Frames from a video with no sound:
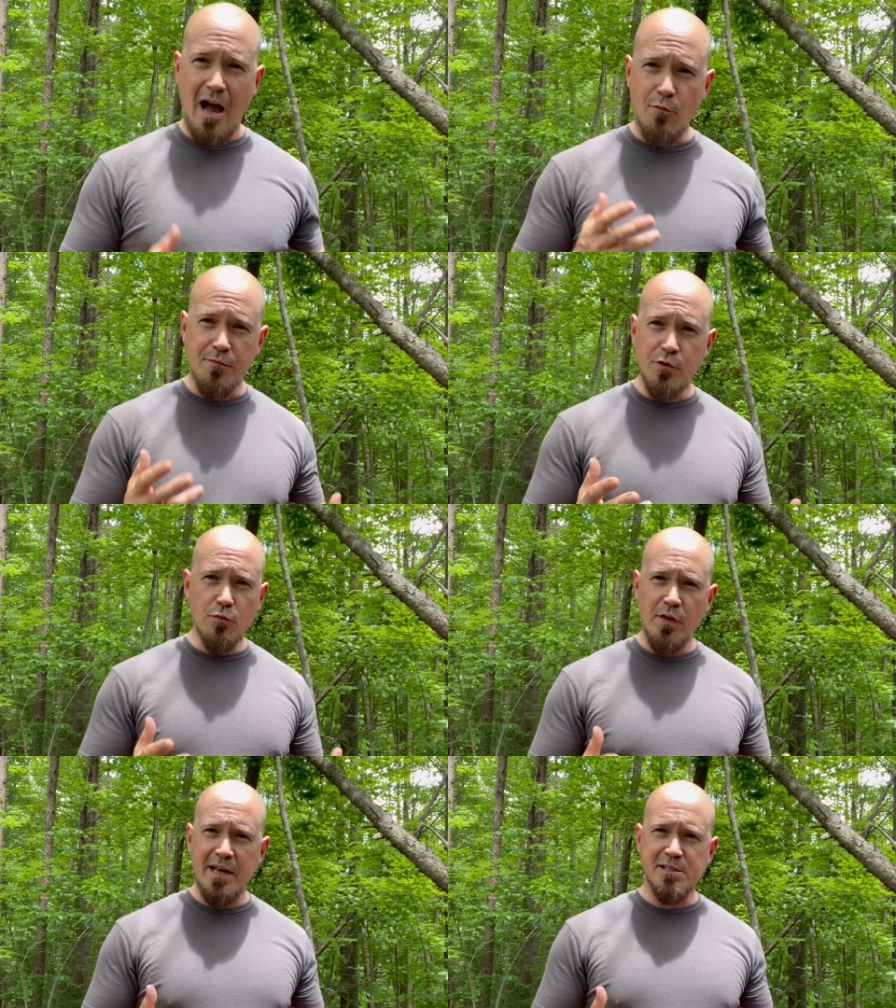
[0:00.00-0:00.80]
I review
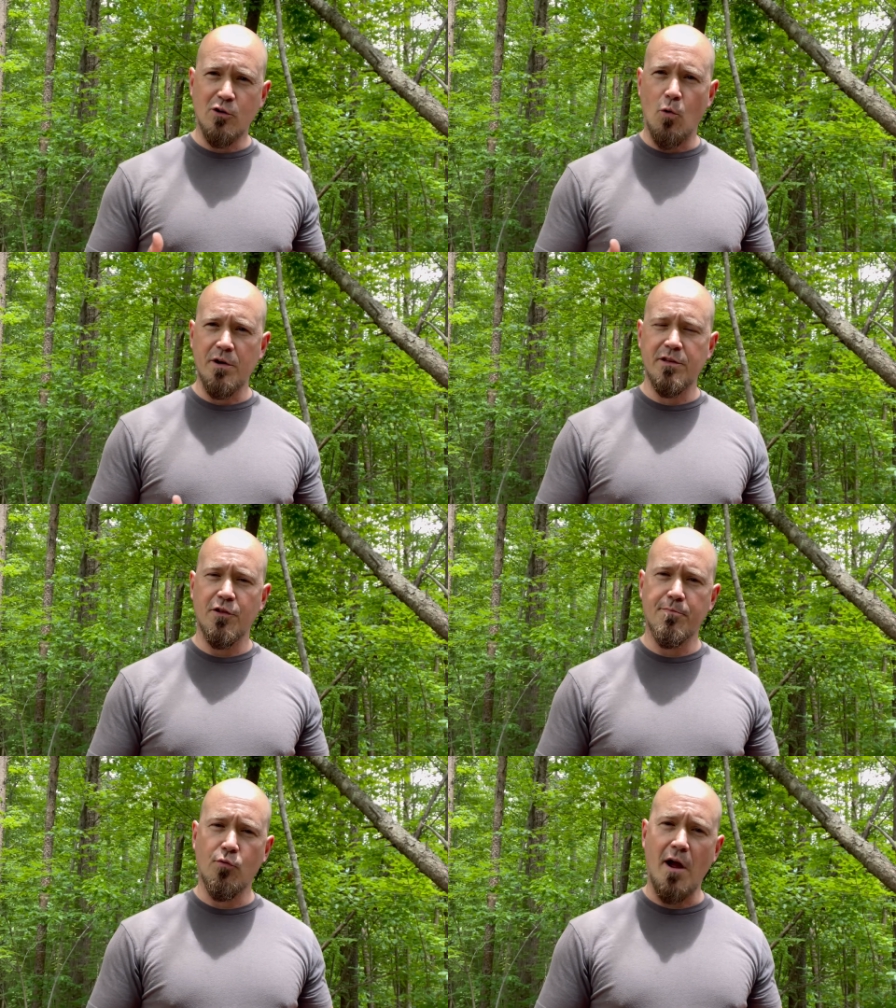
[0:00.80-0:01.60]
things according to
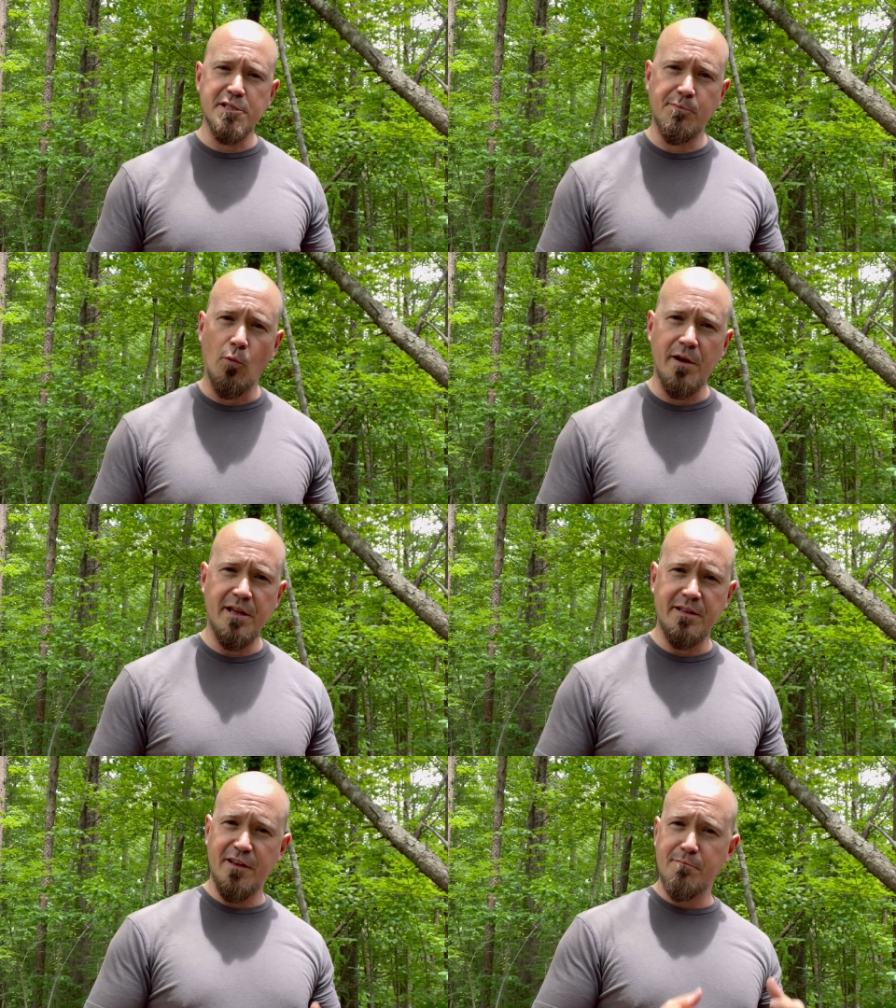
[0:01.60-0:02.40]
their price point
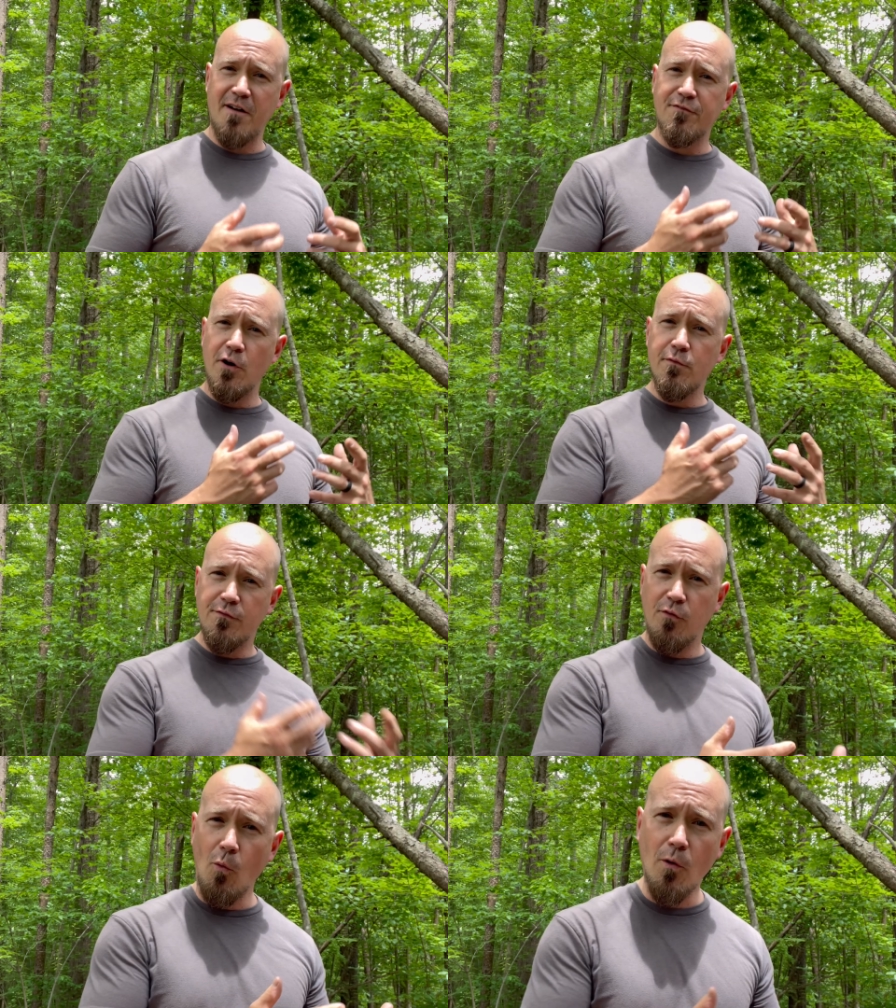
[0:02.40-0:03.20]
and give my vote
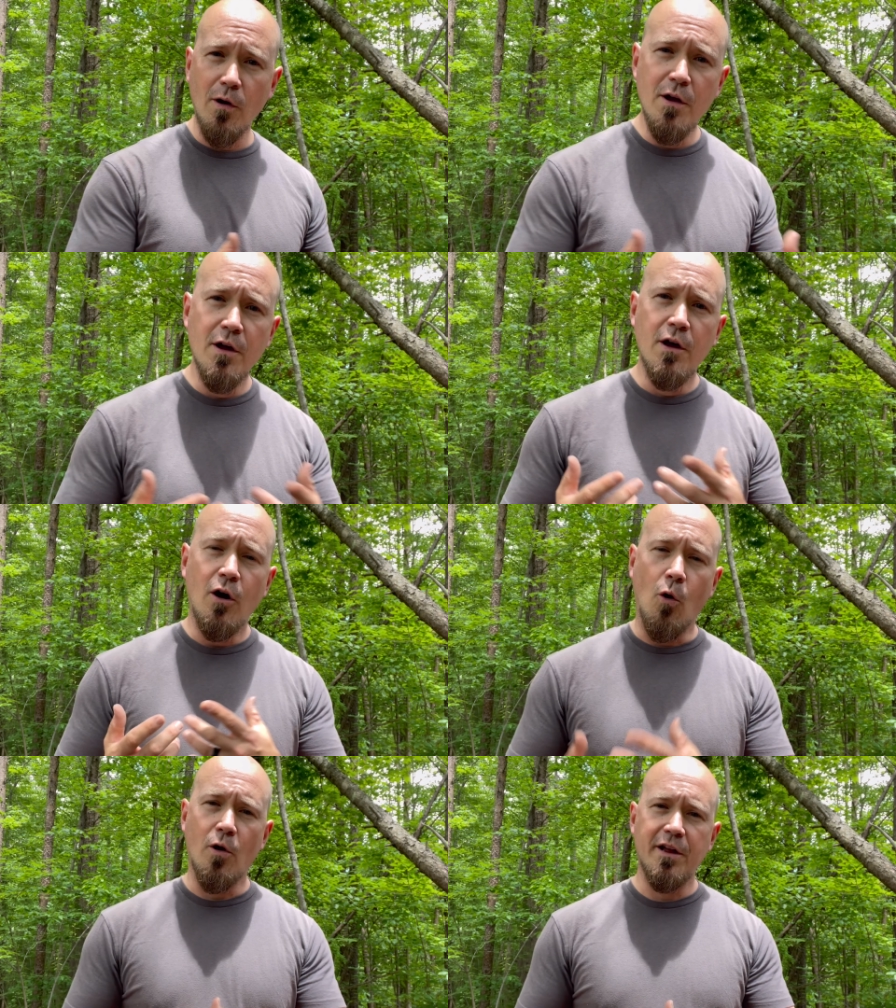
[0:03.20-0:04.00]
for
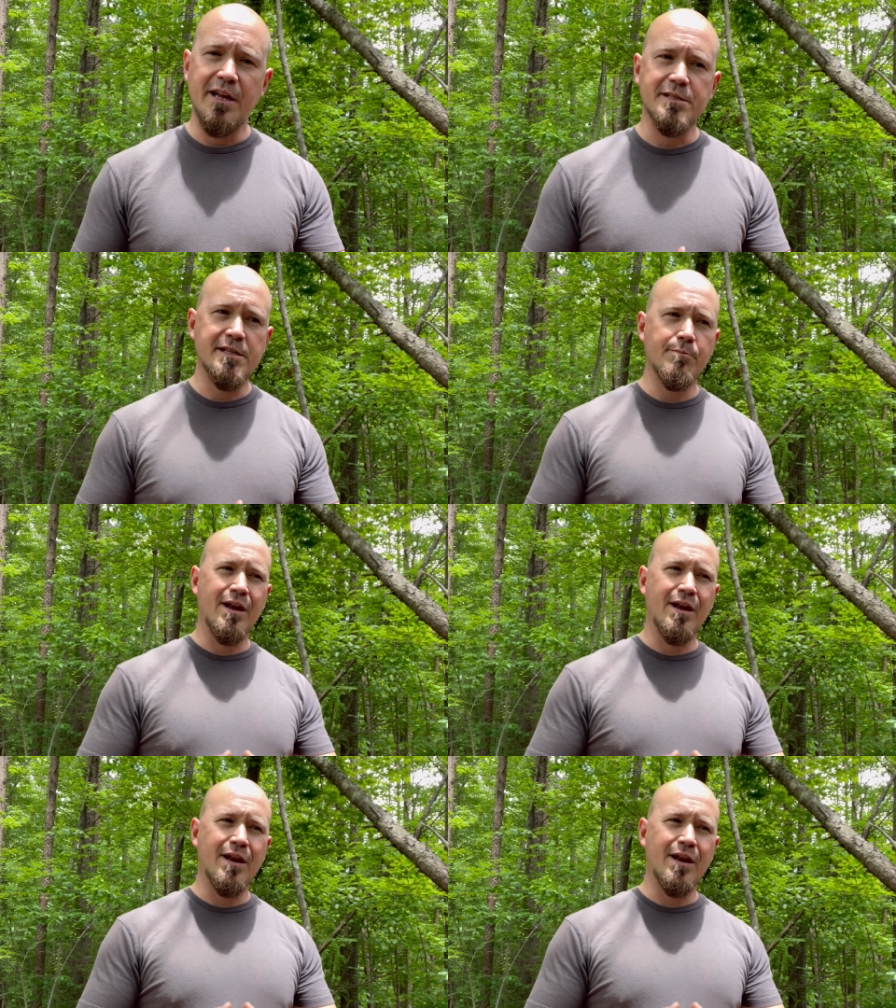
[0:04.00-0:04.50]
or against it.